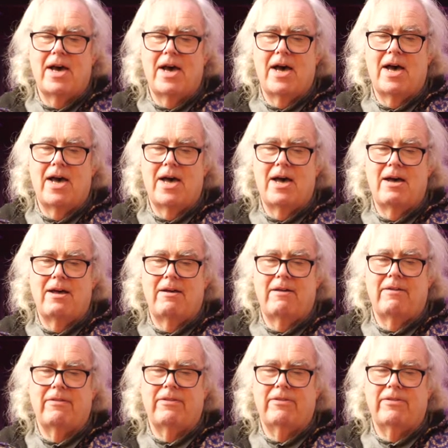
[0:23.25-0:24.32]

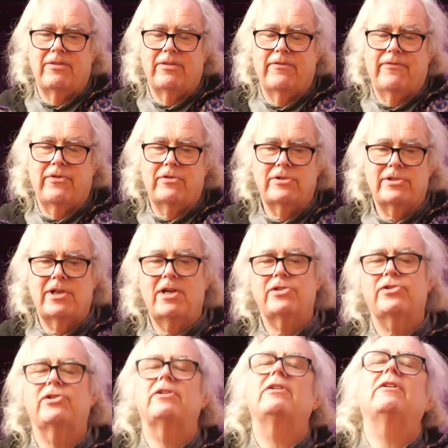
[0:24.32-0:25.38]
The first
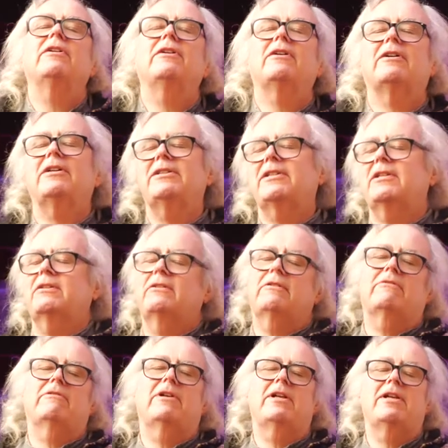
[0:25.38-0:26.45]
session,
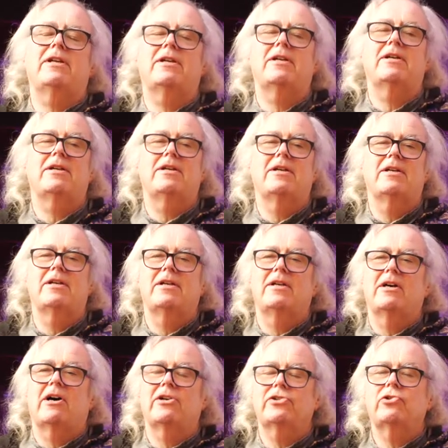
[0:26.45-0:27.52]

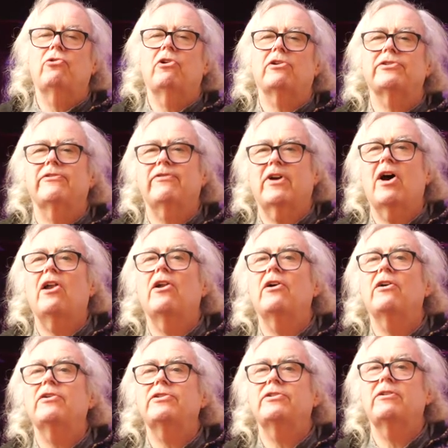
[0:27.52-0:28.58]
I saw lots of
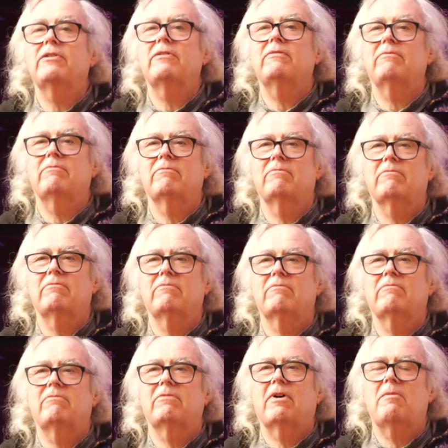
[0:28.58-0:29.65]
colours and
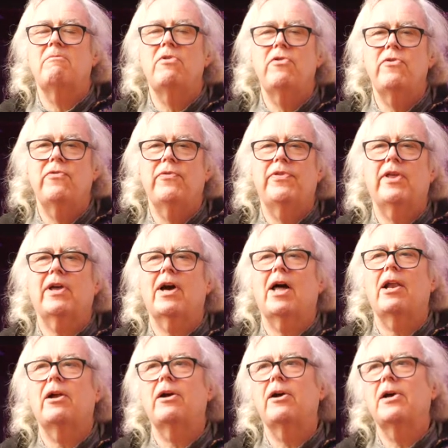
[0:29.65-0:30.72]
I moved the
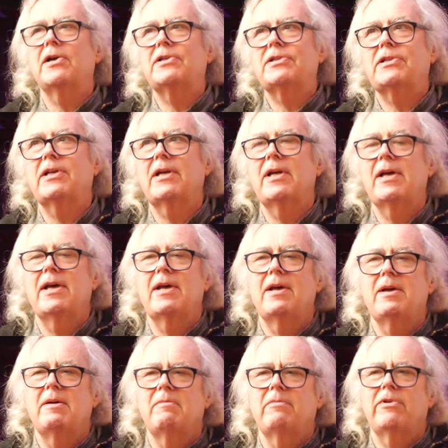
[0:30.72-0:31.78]
colours.
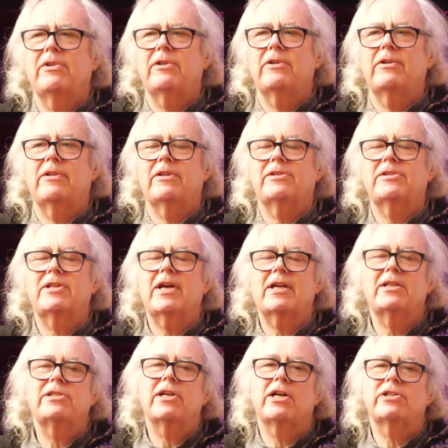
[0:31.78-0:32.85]
But the
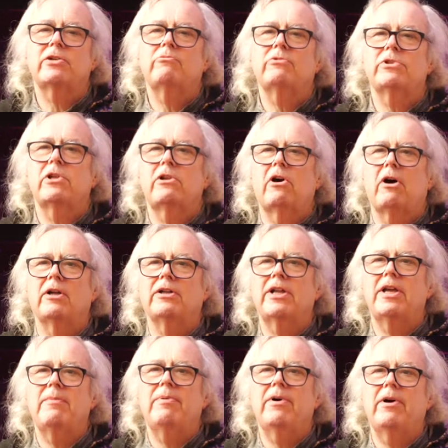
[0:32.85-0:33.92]
second session was a lot
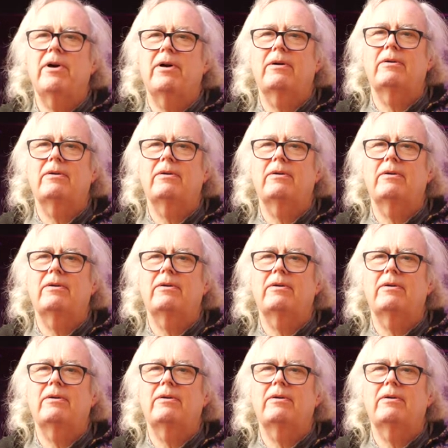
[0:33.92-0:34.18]
deeper.